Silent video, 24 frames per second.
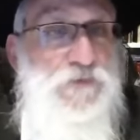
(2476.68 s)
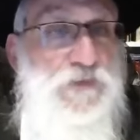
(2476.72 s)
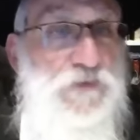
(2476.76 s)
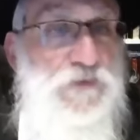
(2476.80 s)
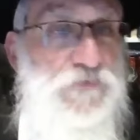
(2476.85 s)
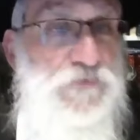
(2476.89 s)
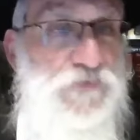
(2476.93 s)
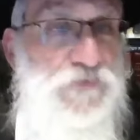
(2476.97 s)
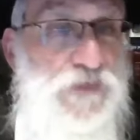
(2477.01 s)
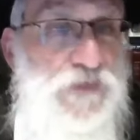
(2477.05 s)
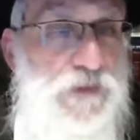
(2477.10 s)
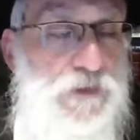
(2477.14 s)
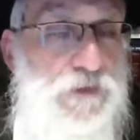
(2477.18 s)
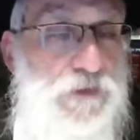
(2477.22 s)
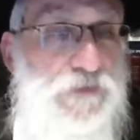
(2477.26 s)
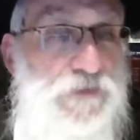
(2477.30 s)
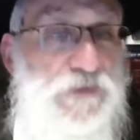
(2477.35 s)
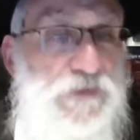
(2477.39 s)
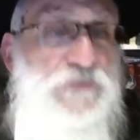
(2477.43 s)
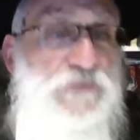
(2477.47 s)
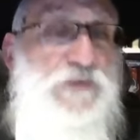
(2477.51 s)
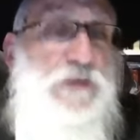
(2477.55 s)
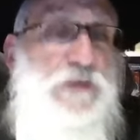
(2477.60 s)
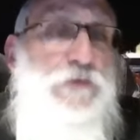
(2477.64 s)
in the Sicha,
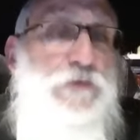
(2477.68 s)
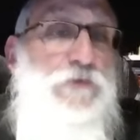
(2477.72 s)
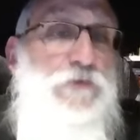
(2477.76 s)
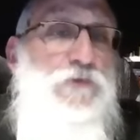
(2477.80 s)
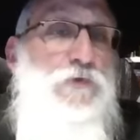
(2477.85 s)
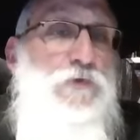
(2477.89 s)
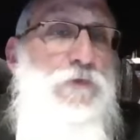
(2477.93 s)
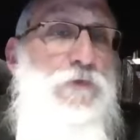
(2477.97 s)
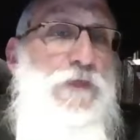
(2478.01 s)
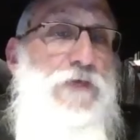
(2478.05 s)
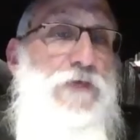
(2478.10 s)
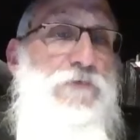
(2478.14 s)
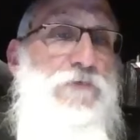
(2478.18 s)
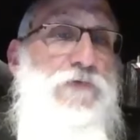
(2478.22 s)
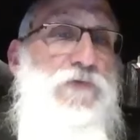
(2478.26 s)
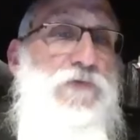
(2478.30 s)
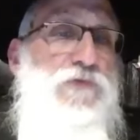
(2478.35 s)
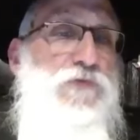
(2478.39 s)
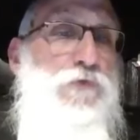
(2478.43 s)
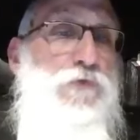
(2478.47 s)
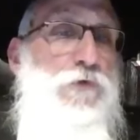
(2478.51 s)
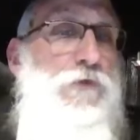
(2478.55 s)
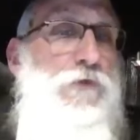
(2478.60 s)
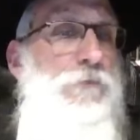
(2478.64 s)
these are the two levels,
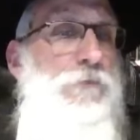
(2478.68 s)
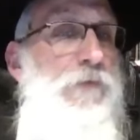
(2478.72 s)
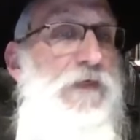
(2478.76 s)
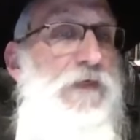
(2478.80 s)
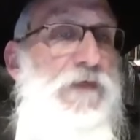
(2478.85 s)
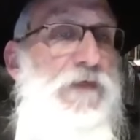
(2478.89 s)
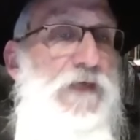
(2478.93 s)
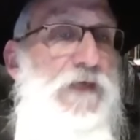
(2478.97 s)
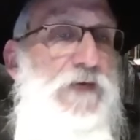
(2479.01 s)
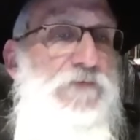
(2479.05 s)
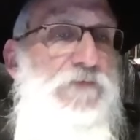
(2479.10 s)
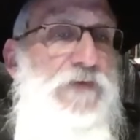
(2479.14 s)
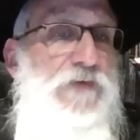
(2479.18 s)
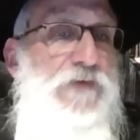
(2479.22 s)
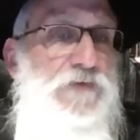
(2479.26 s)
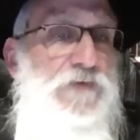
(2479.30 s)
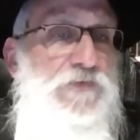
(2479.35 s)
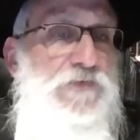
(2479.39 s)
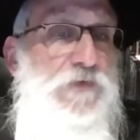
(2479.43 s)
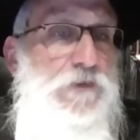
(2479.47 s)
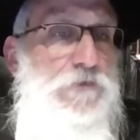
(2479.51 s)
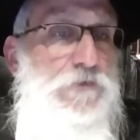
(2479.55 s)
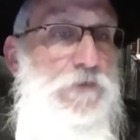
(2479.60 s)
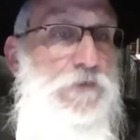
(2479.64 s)
Sur Merav
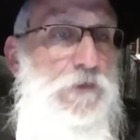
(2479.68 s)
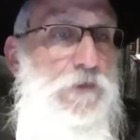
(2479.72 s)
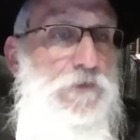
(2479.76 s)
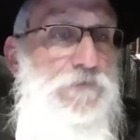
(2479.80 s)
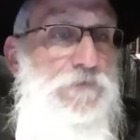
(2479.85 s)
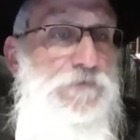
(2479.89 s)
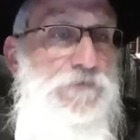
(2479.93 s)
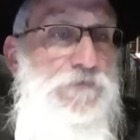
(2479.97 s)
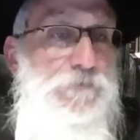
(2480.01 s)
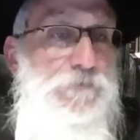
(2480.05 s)
Asei Tov.